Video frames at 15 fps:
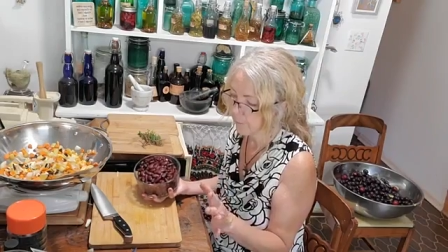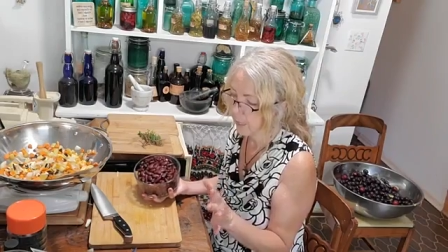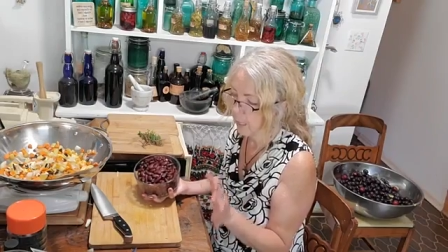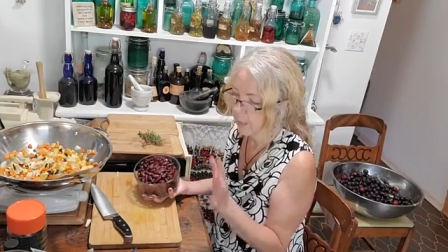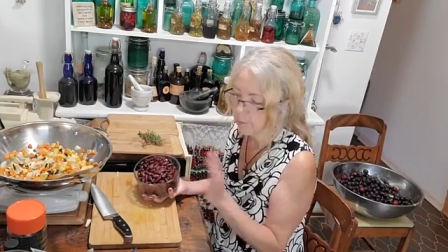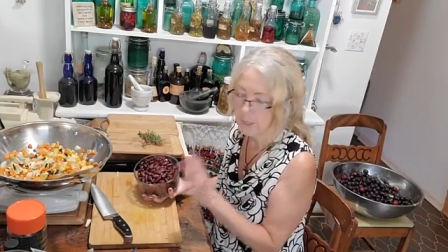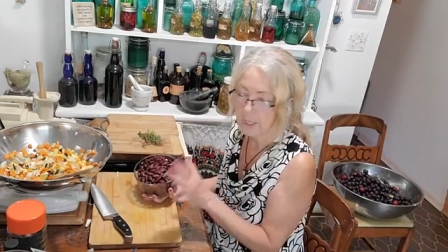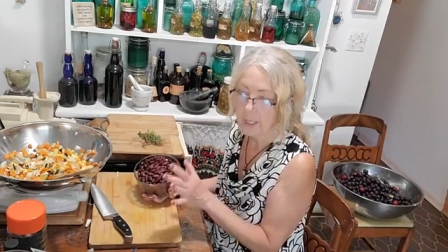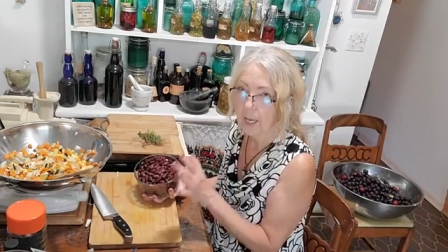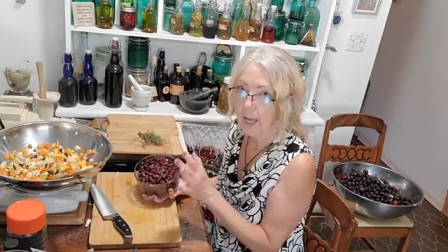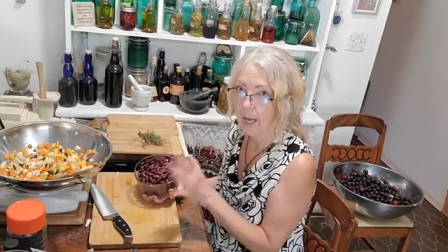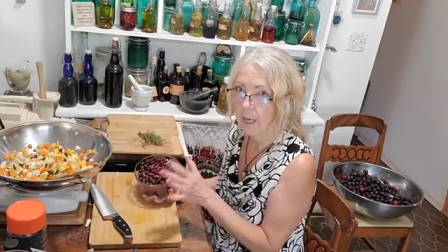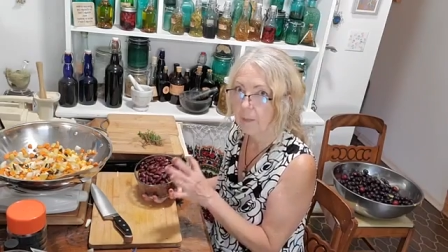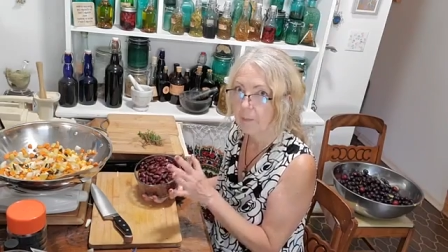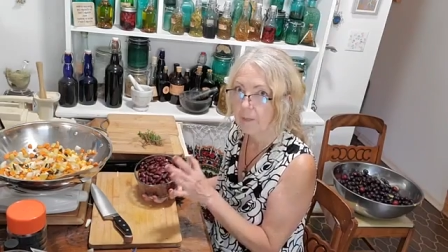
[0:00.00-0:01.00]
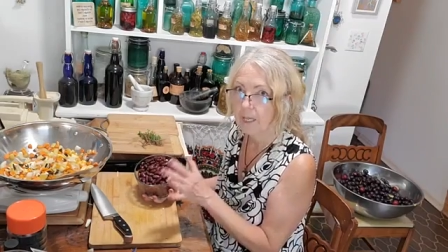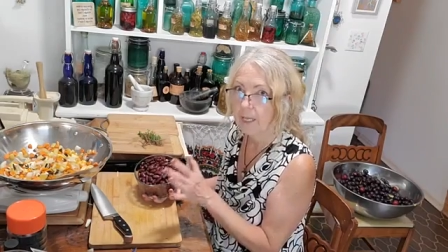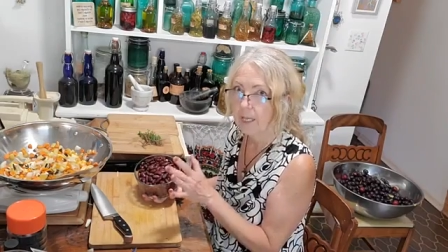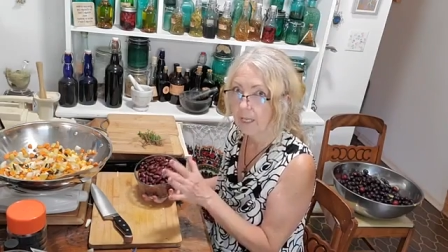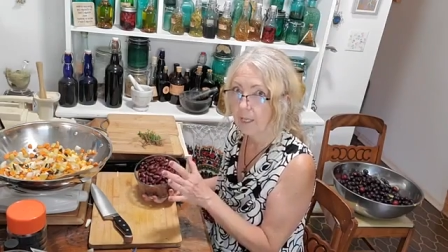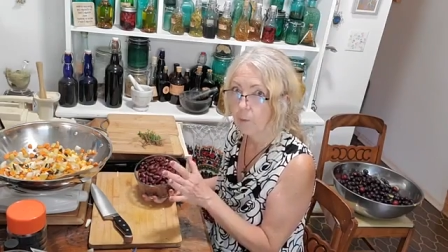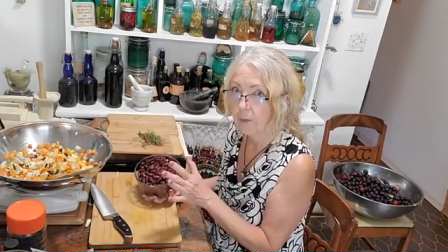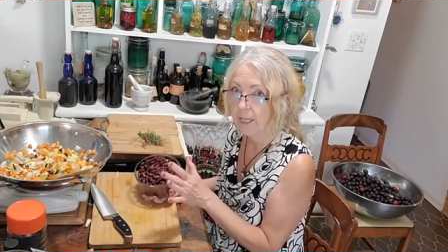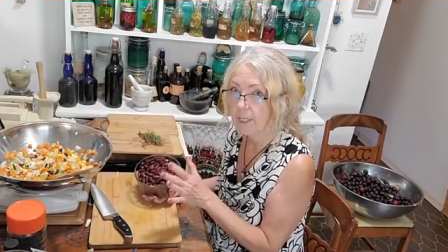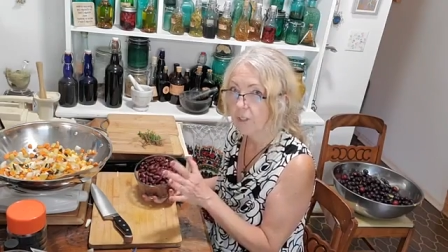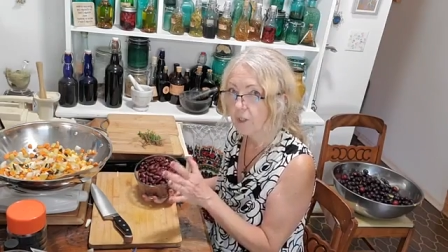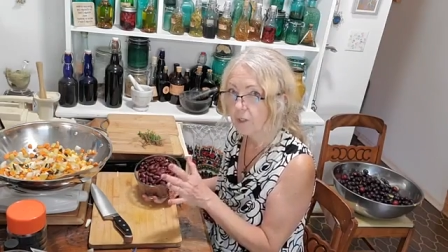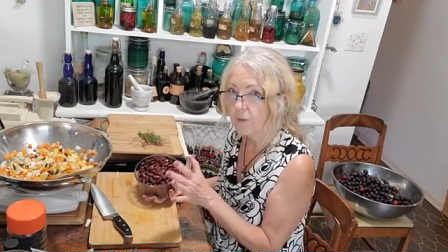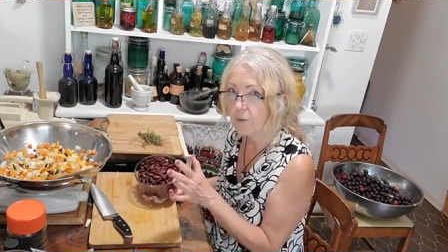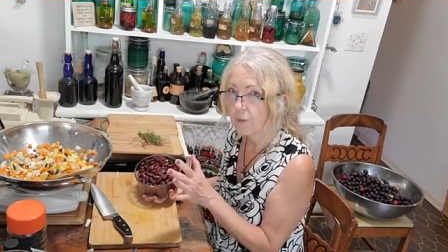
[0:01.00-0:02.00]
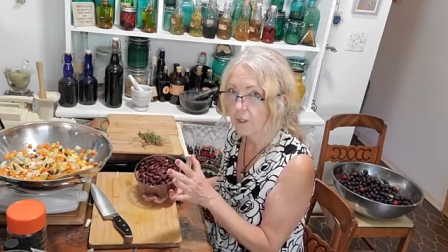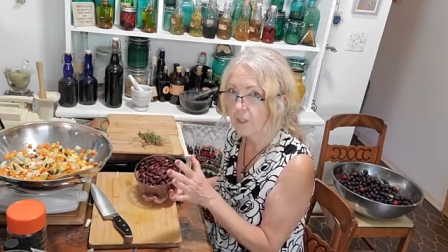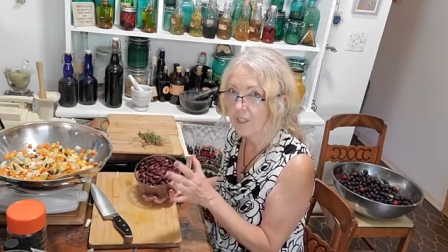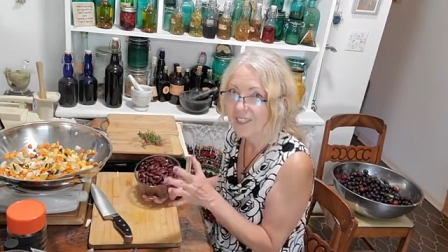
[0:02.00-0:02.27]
I'm going to add them in anyway, just for